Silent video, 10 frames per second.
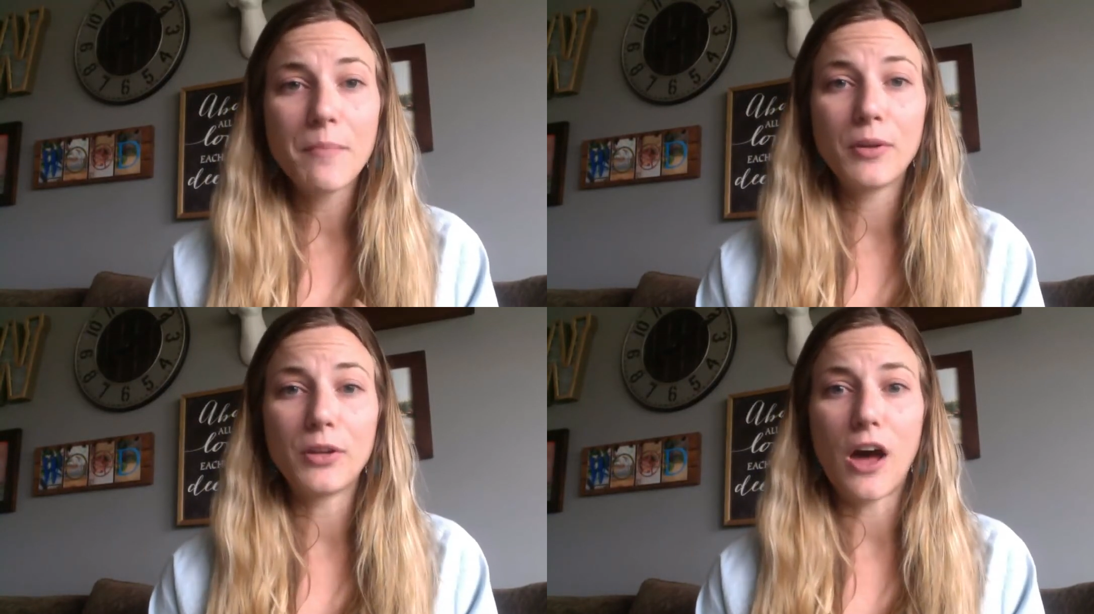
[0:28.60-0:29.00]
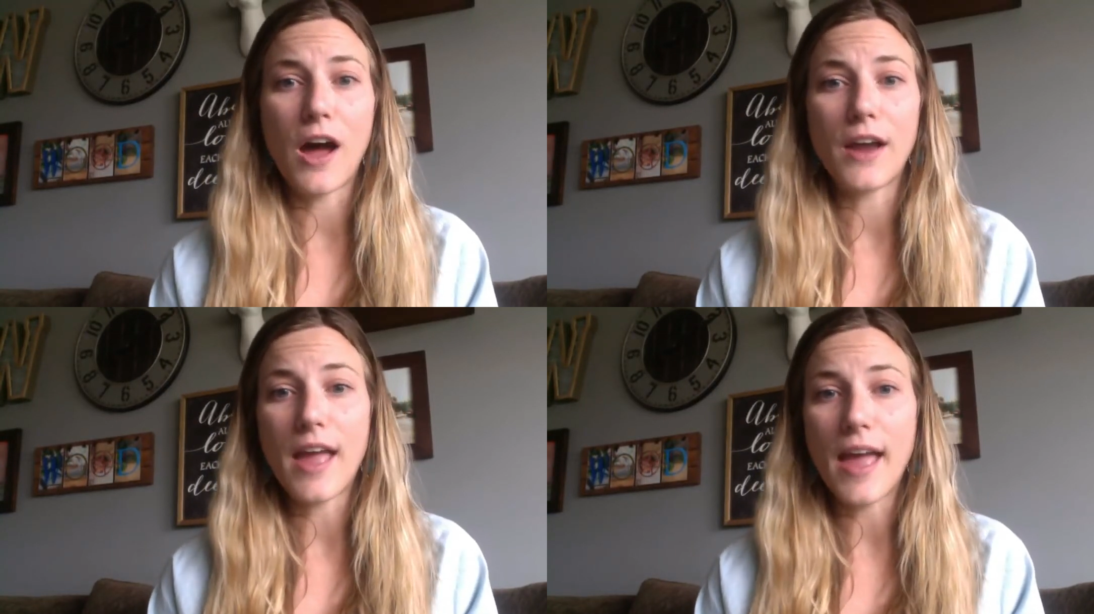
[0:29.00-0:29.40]

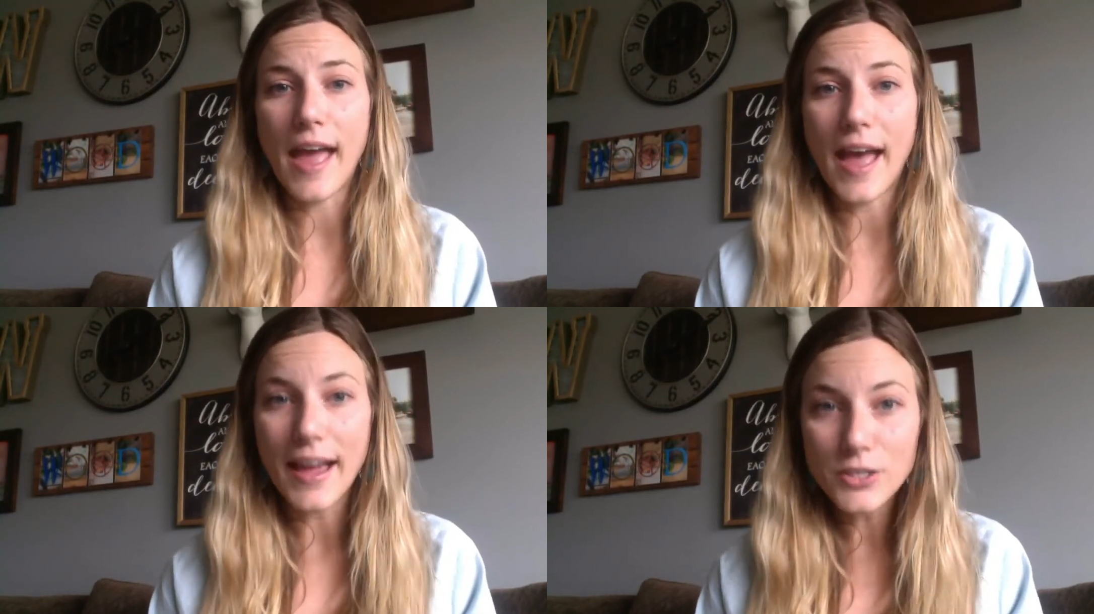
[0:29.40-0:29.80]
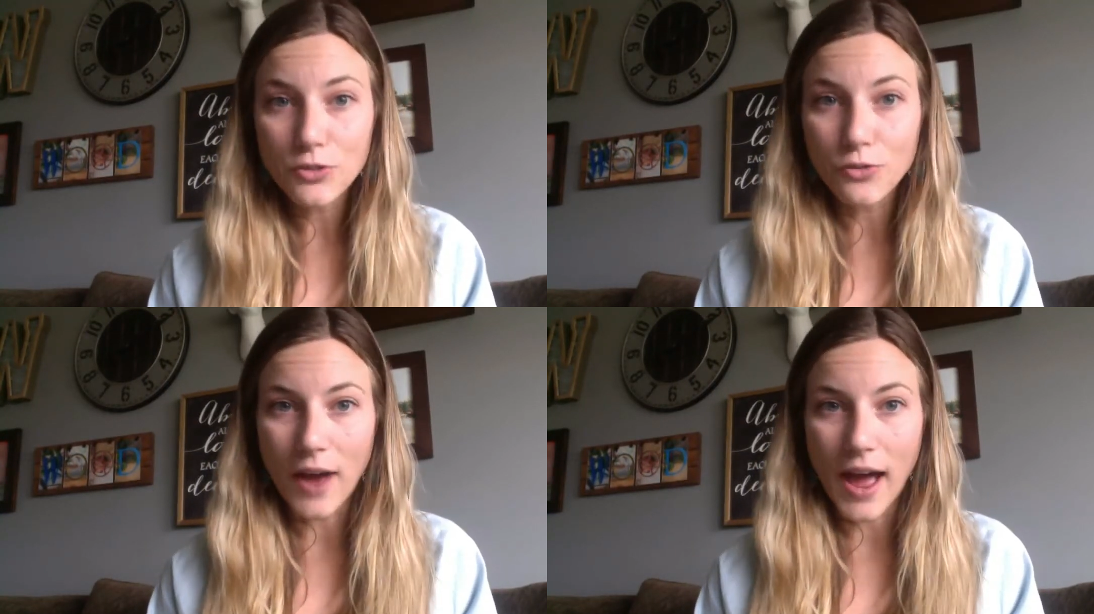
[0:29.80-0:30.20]
plot,
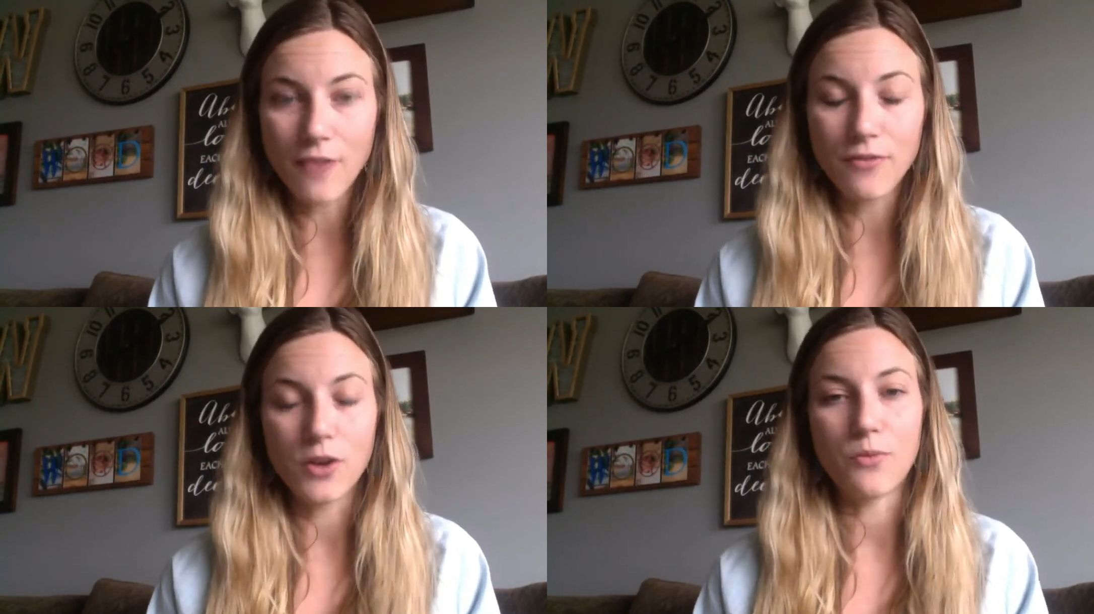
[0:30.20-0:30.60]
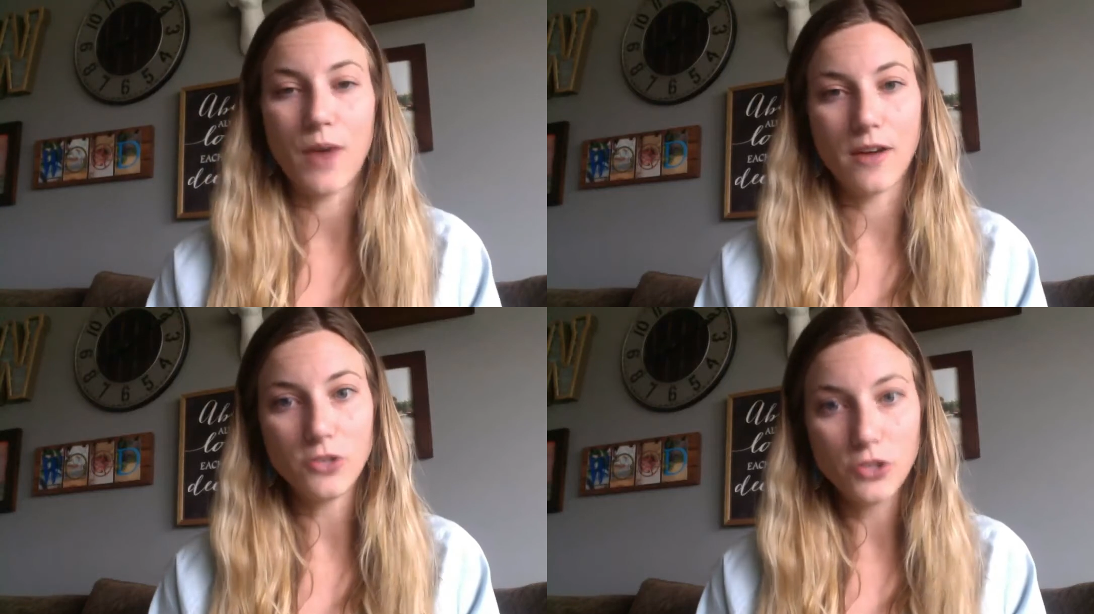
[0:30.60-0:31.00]
and graph a
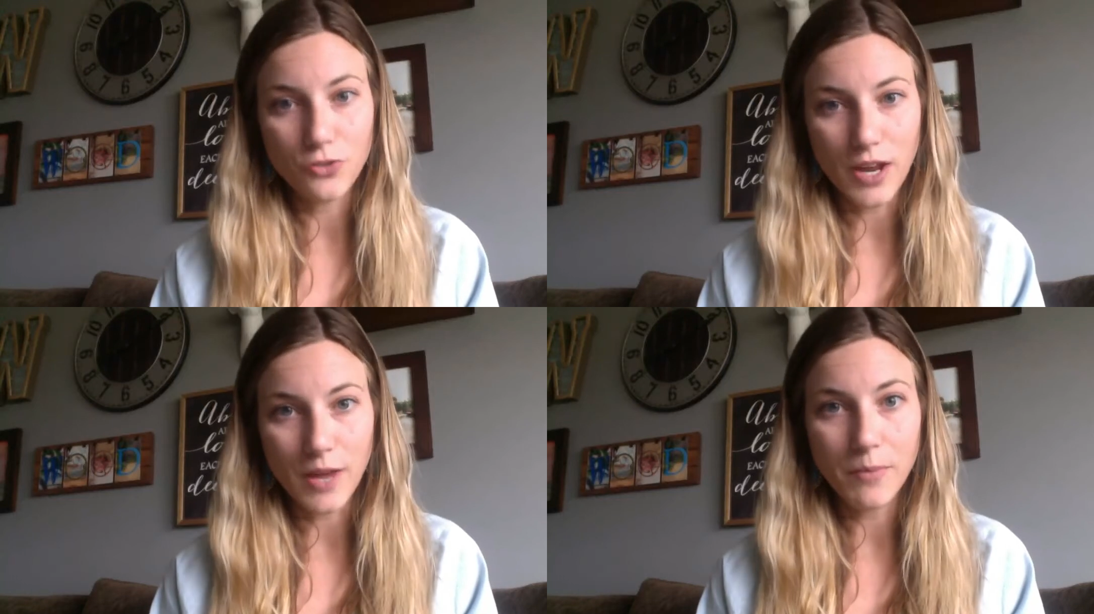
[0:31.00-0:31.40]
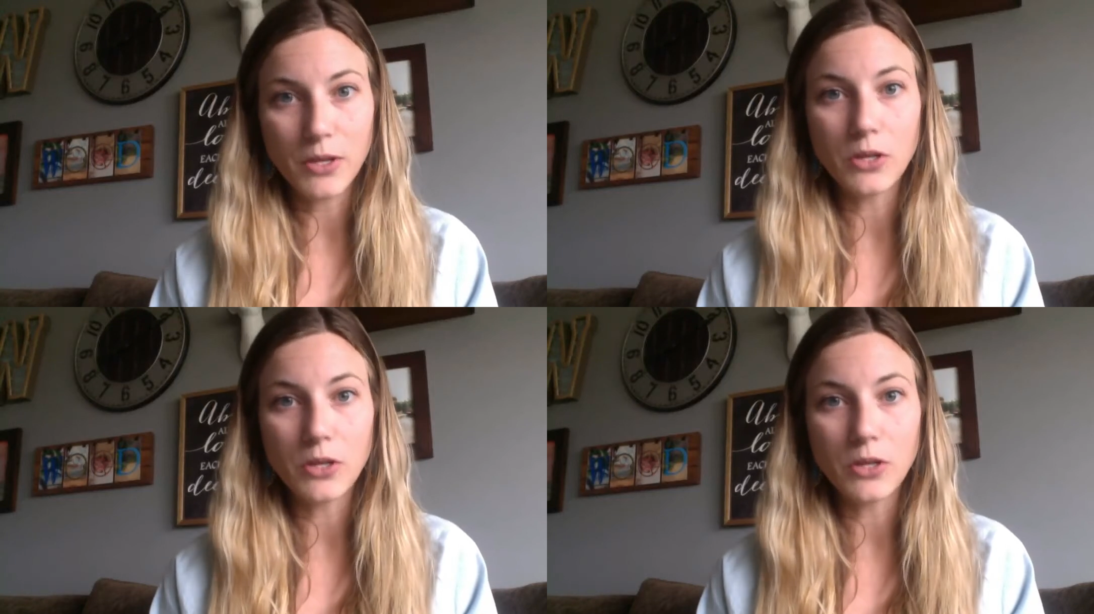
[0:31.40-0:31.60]
round trip